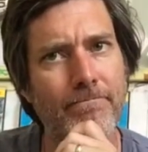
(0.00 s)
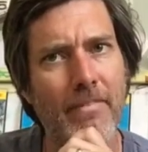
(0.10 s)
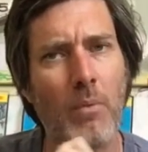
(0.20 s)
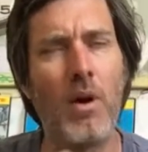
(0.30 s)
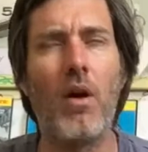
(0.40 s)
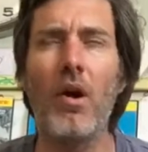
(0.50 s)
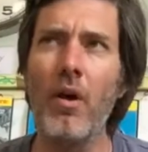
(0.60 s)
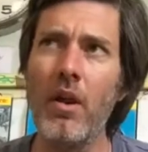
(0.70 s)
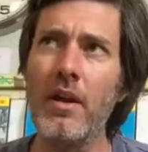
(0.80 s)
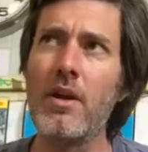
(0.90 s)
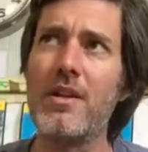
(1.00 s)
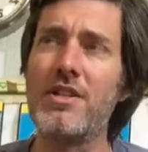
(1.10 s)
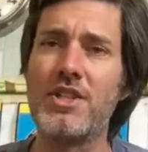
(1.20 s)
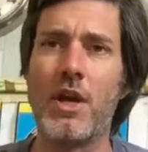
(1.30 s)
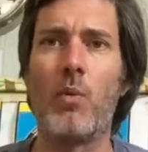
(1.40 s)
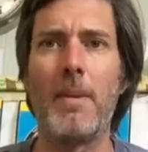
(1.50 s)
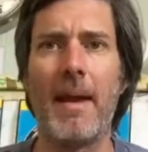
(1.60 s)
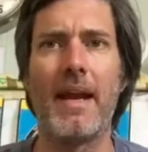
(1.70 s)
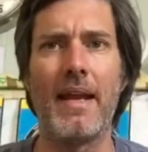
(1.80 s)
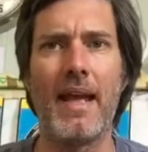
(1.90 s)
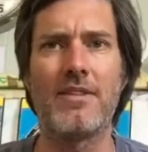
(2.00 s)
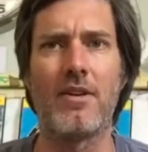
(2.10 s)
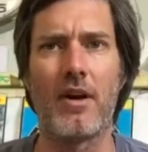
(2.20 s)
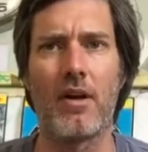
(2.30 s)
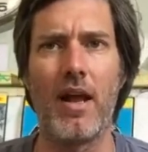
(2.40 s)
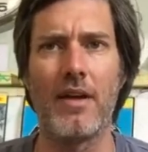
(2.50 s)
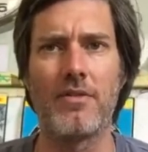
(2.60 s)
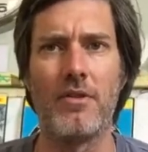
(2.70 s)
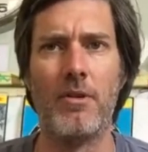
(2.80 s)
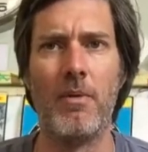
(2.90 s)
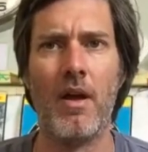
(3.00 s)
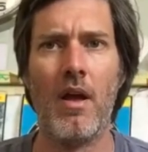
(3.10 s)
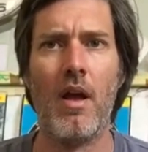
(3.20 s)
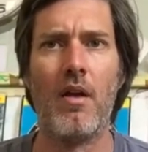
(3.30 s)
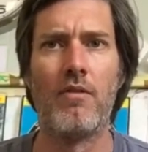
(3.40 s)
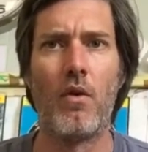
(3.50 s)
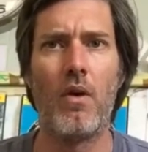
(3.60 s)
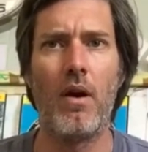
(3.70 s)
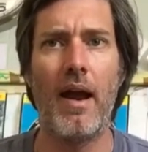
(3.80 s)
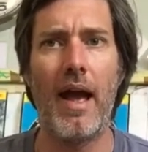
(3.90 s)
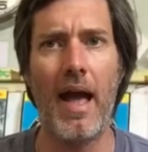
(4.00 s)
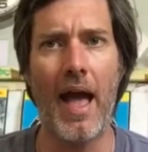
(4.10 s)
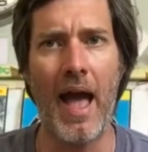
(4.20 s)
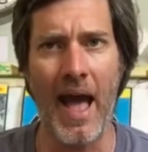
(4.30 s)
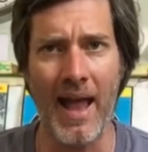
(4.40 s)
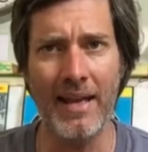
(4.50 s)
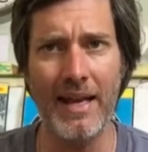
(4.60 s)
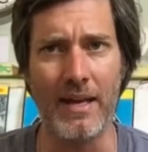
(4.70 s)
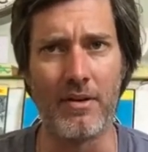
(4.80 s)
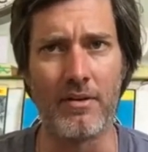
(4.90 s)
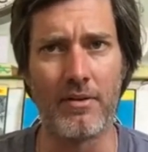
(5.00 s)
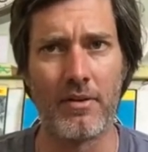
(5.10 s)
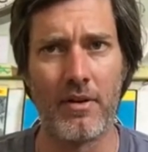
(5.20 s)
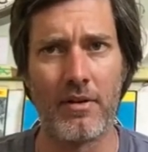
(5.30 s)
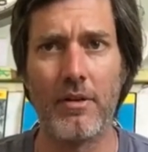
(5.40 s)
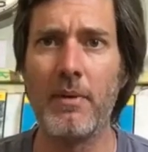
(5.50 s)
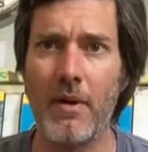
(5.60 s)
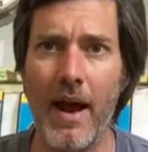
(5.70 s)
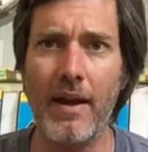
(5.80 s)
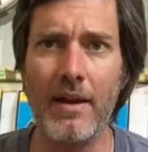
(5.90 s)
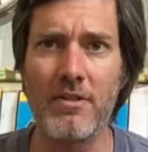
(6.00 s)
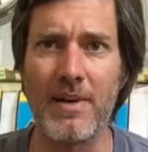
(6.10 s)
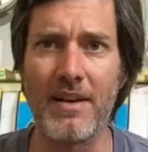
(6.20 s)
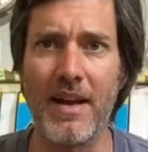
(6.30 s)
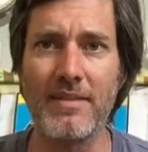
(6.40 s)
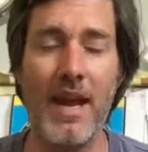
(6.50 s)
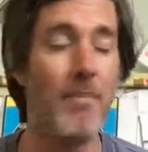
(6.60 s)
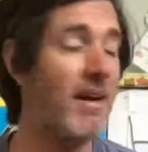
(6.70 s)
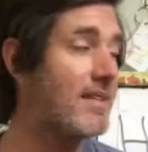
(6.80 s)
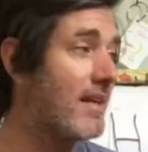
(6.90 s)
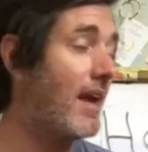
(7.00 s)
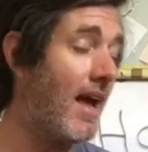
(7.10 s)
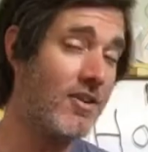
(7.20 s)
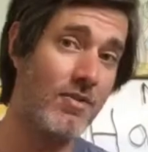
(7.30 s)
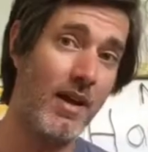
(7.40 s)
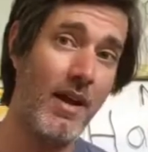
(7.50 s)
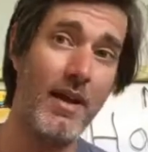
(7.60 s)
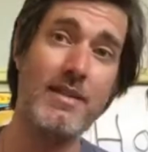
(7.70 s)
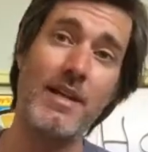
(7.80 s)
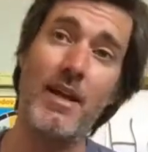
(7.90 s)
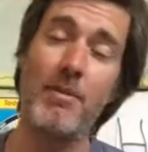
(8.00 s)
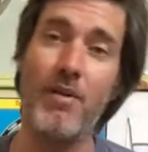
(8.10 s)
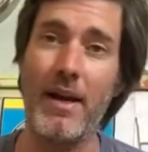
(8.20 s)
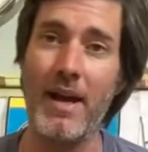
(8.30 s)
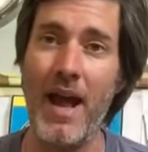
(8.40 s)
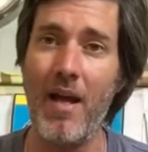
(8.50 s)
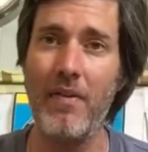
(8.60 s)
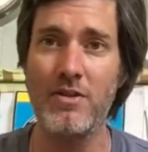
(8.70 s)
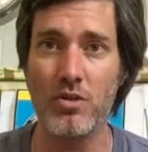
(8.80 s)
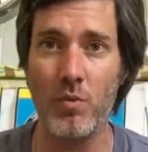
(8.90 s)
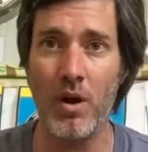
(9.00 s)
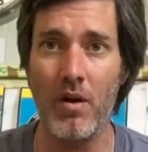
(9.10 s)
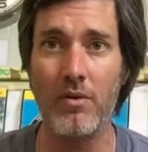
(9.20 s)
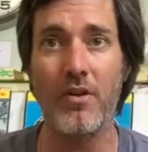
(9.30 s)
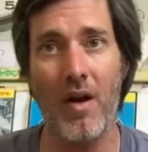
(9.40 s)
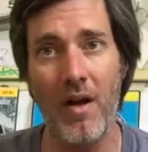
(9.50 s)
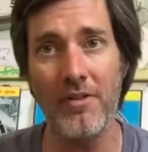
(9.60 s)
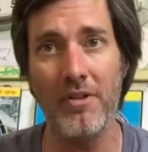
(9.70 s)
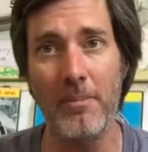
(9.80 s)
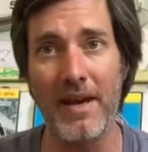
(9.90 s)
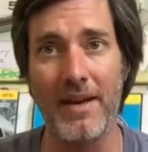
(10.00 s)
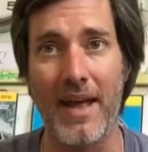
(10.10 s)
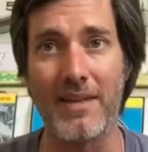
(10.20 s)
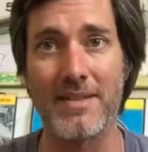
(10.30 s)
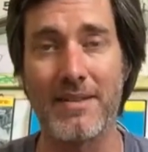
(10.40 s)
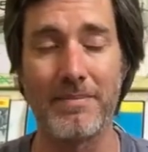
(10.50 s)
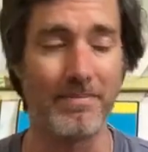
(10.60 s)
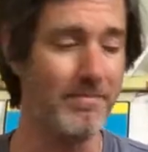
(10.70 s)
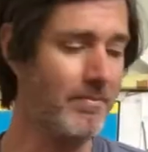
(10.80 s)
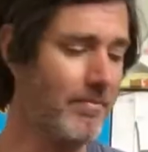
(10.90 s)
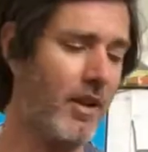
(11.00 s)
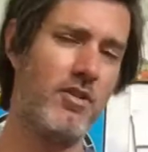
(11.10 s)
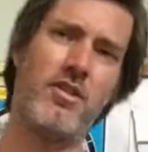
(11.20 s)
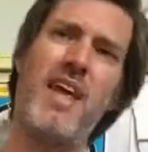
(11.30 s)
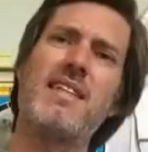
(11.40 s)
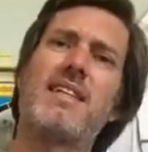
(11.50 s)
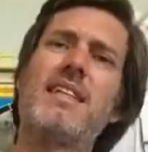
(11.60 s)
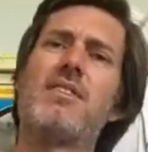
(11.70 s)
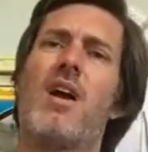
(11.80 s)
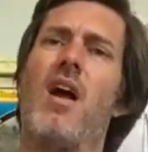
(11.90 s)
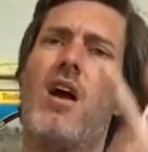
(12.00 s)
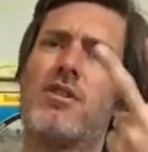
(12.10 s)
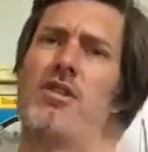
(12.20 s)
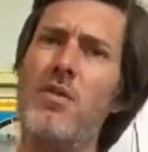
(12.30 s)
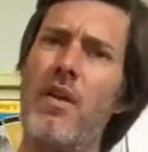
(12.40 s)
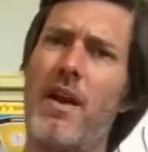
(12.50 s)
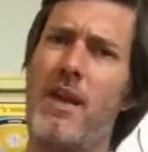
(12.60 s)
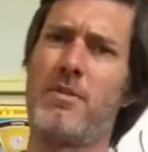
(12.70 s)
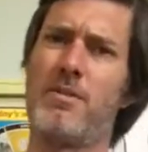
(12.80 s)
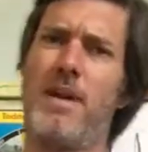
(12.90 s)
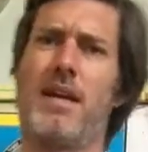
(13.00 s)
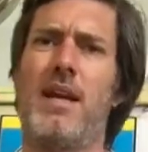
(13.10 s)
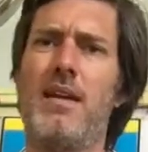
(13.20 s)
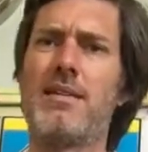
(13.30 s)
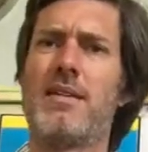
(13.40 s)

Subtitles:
Well, earlier this year, we made a nest in our classroom for alligators. So we know alligators make a nest. And my son Ezra is telling me right now that squirrels also make a nest. So that's at least 2 other animals that make a nest.